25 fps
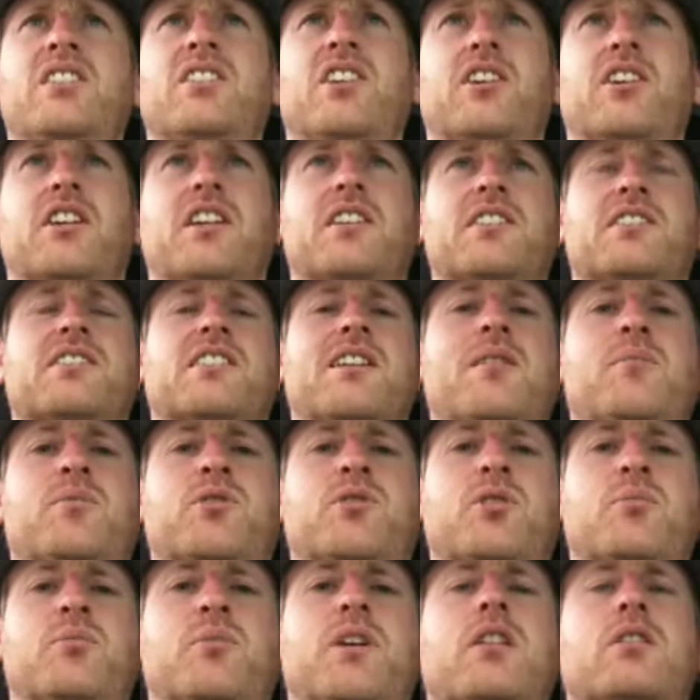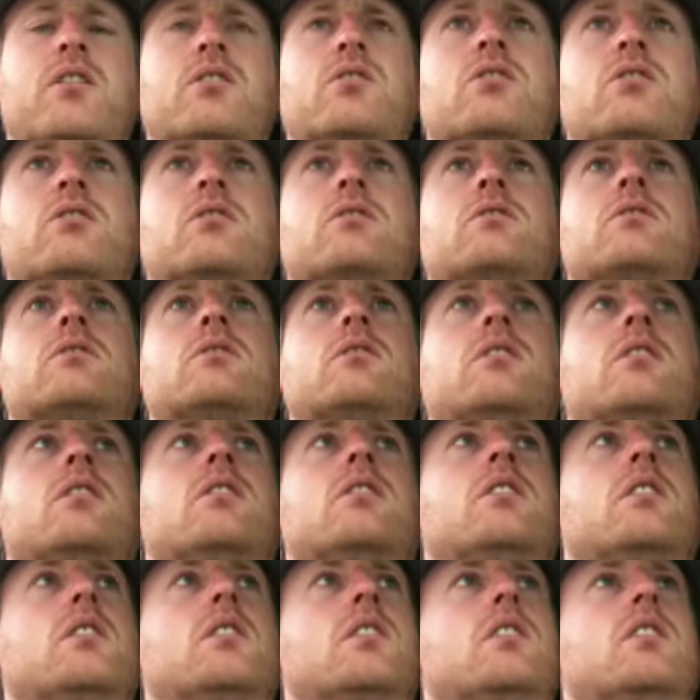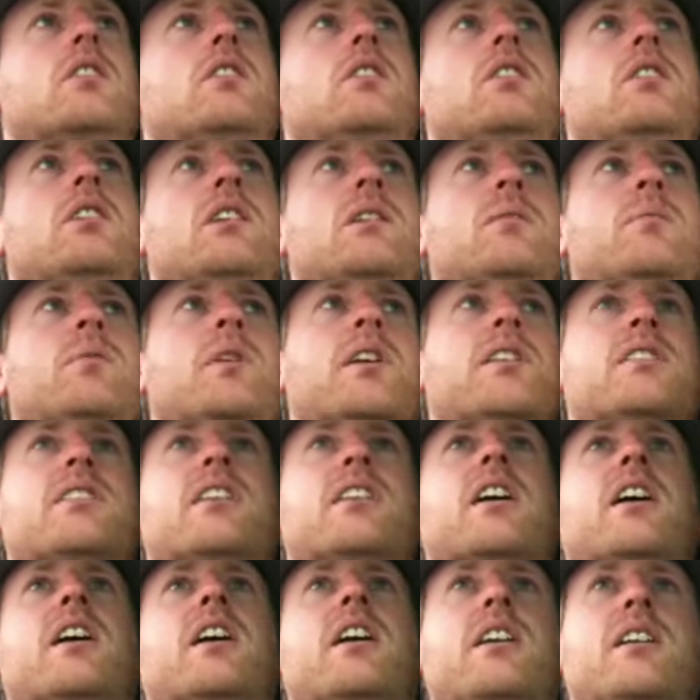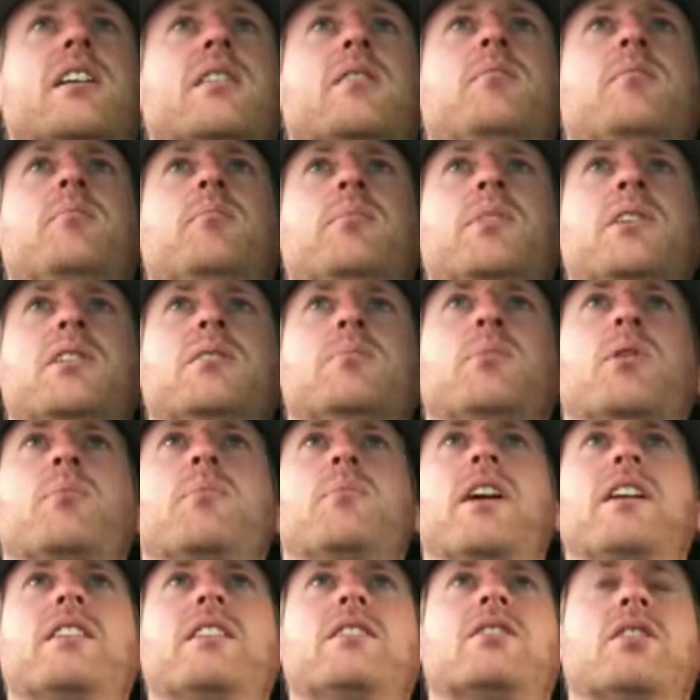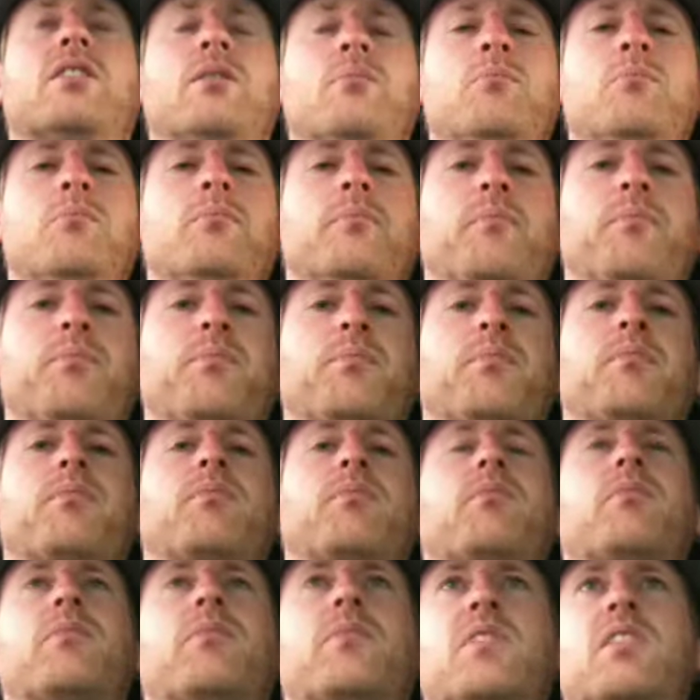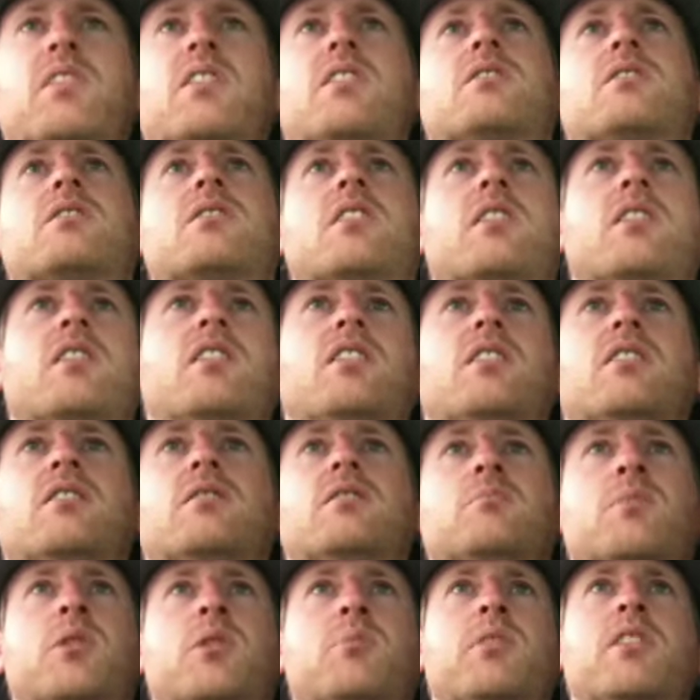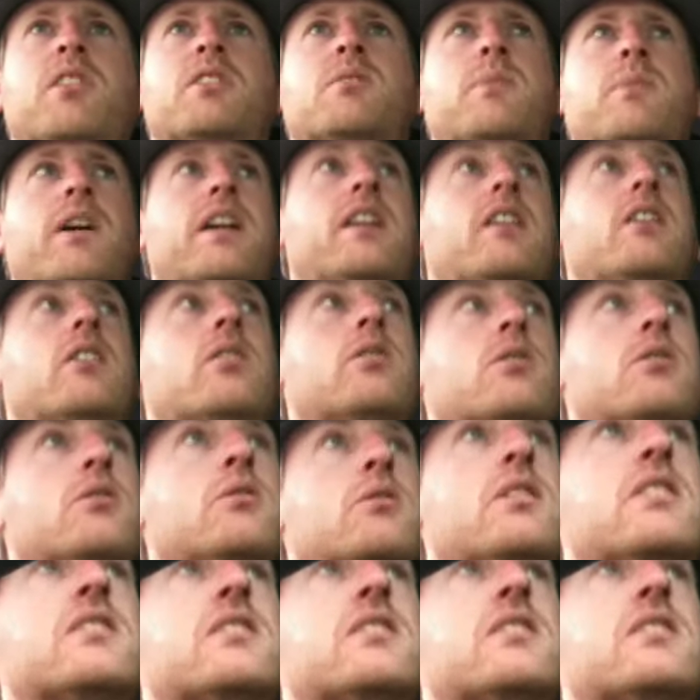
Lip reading: Don't get to see him too much. But me and my mate, Tim, he's my best mate who